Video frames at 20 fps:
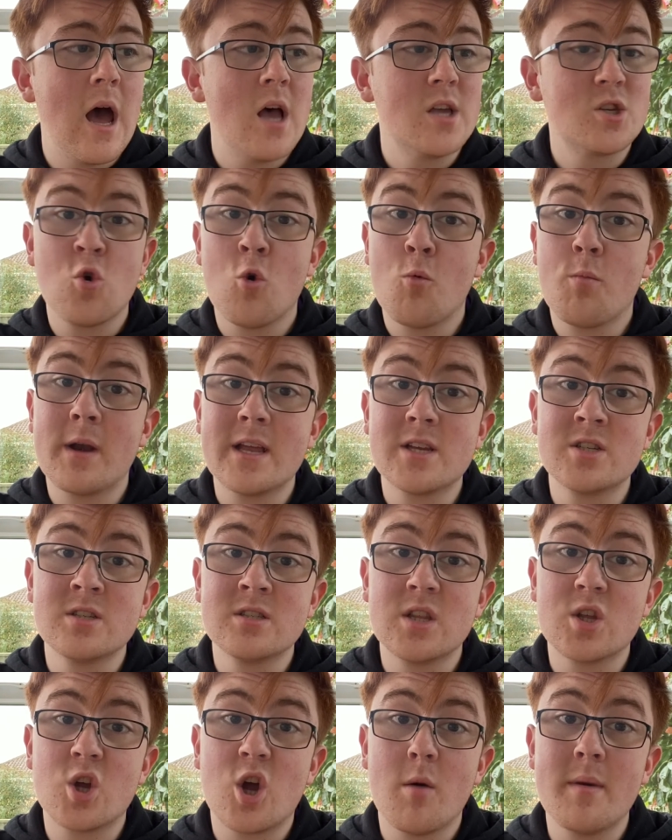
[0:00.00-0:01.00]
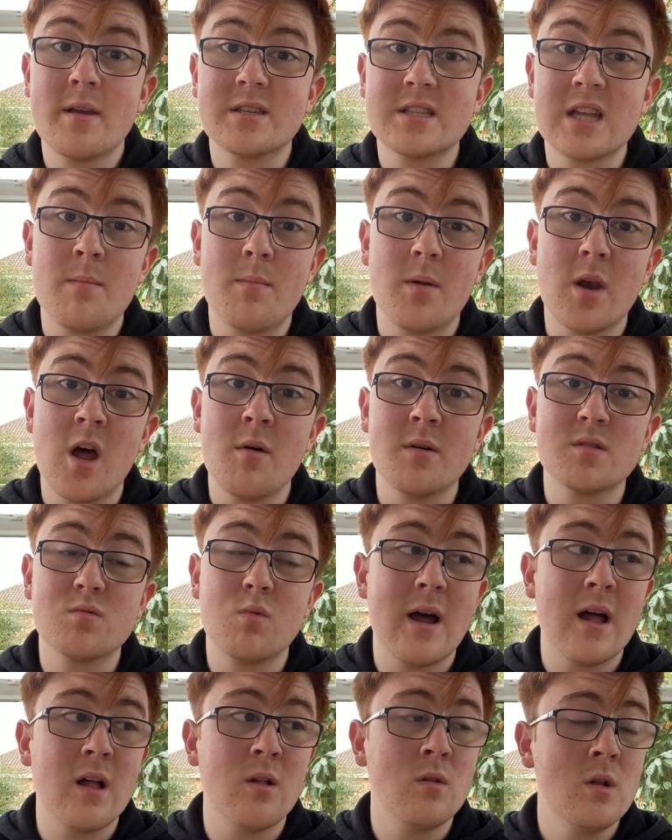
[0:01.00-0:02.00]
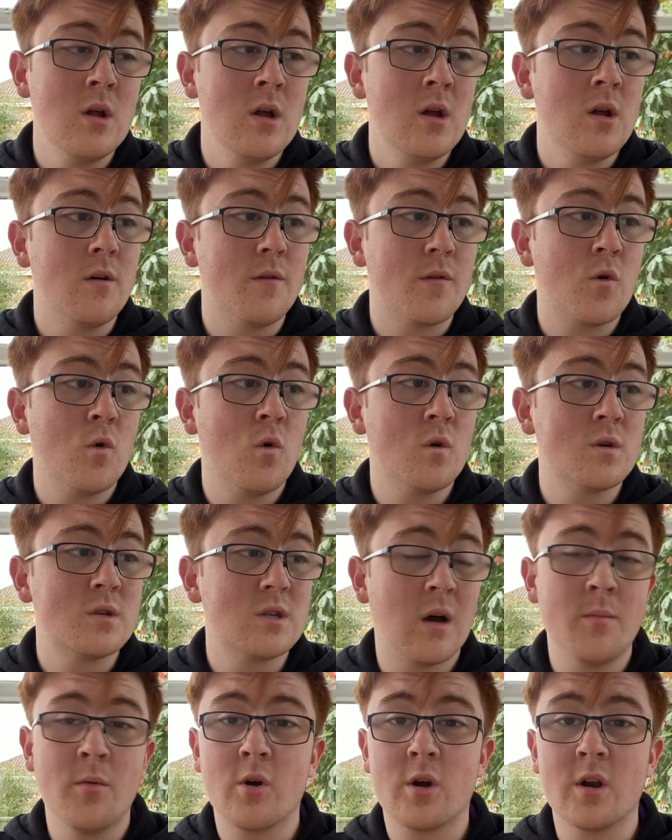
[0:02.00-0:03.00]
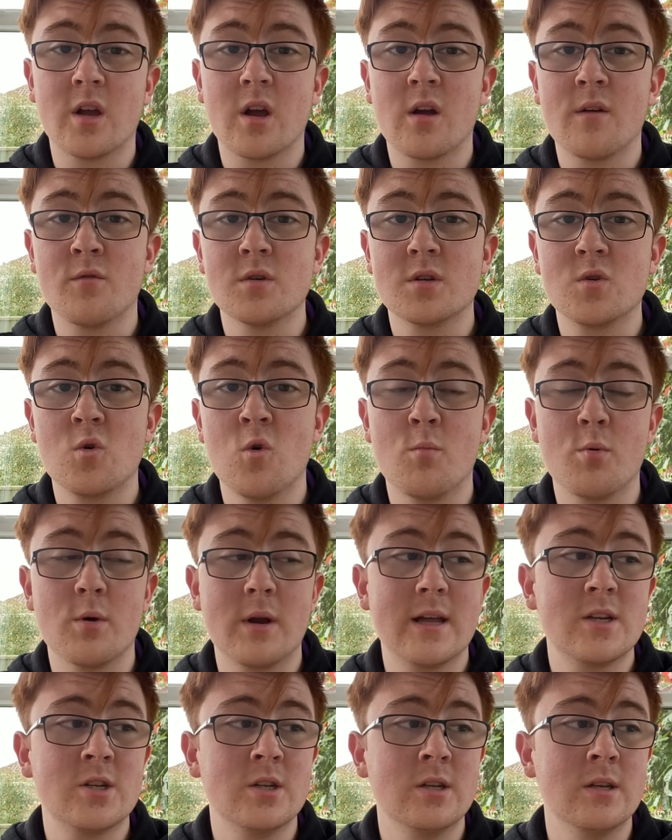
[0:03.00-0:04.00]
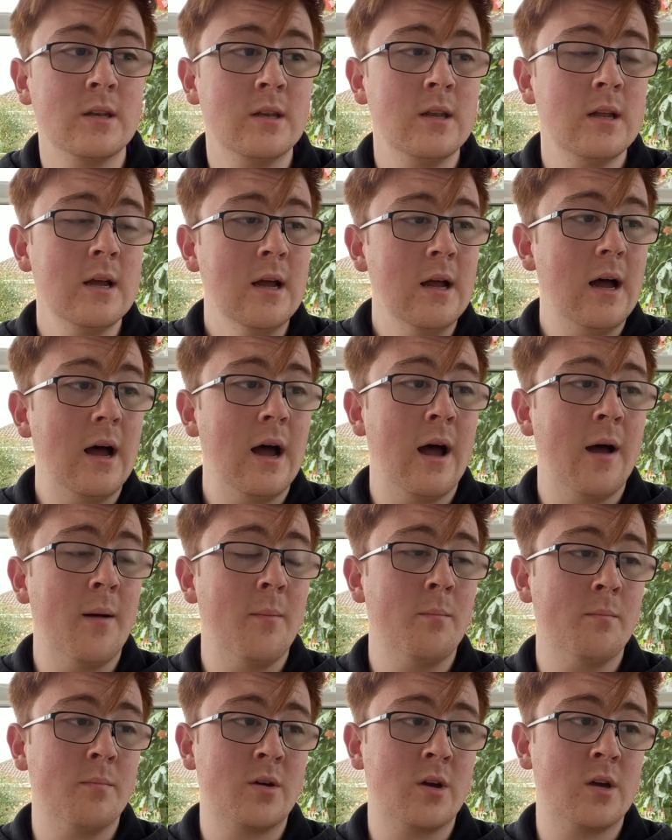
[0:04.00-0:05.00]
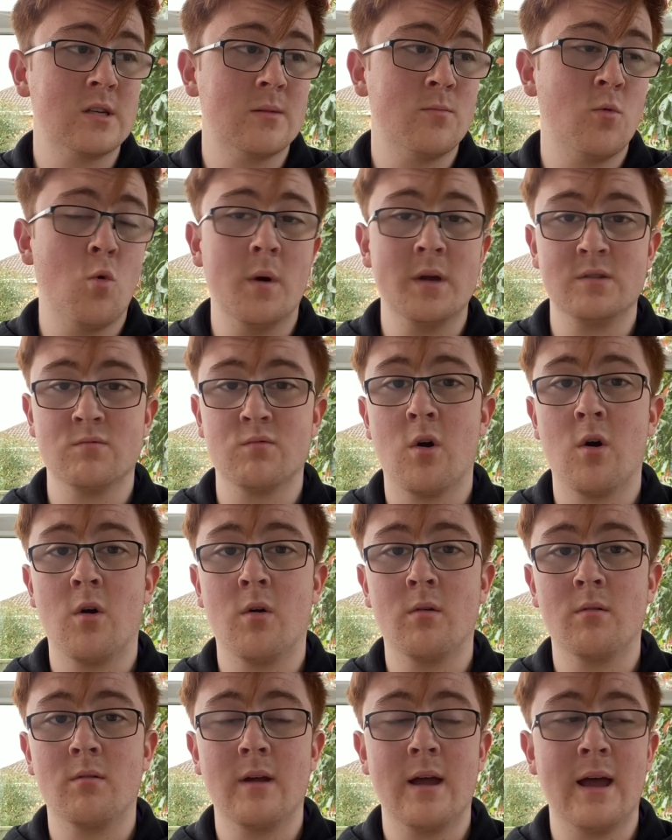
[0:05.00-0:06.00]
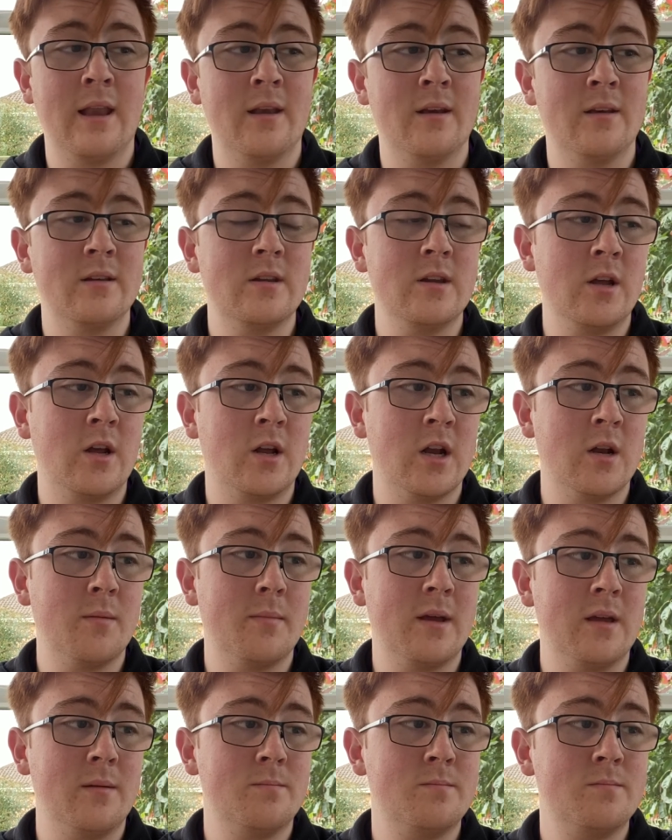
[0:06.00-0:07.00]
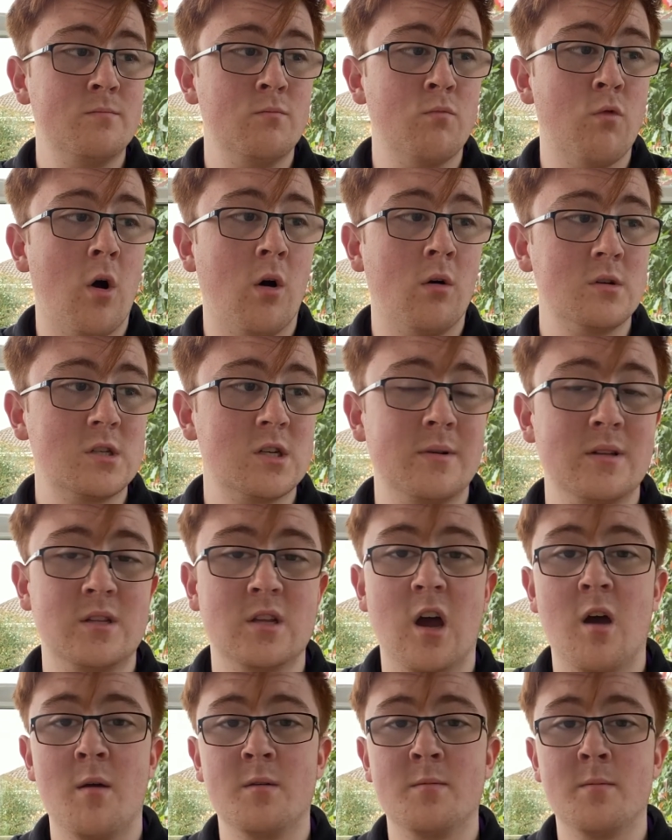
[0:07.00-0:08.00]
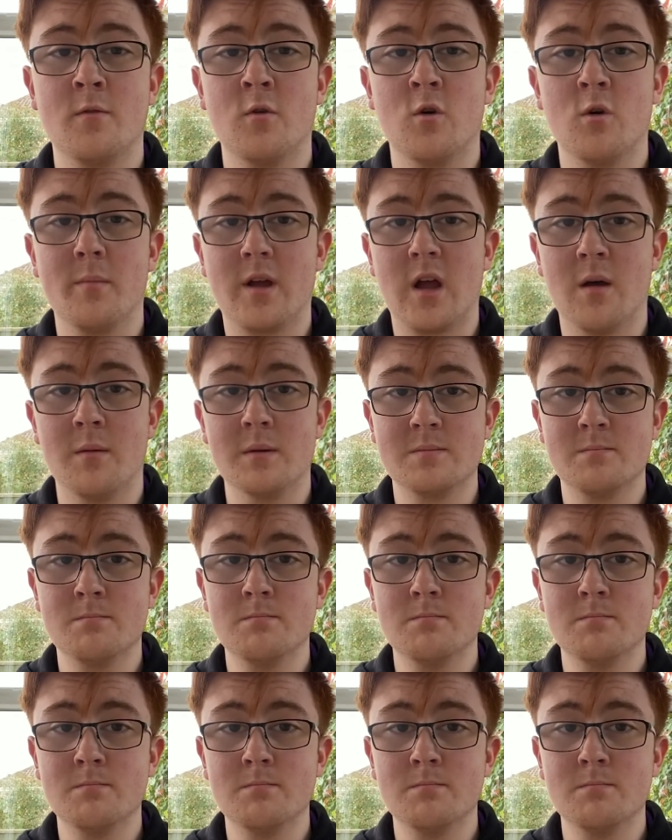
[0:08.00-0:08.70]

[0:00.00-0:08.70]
Score predictions in the comments down below as well. Of course, I'm not going to go for a score prediction because I'm always wrong, and you can only be wrong so many times before it becomes